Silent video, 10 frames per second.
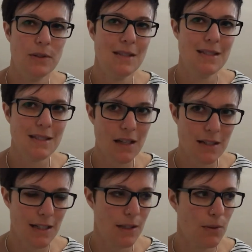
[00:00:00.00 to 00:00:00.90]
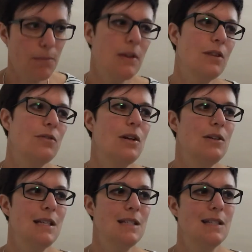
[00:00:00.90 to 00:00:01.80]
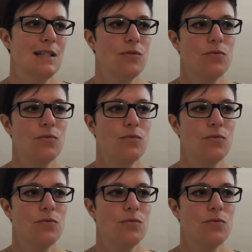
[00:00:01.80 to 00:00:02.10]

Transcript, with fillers: and suddenly we've been thrown into this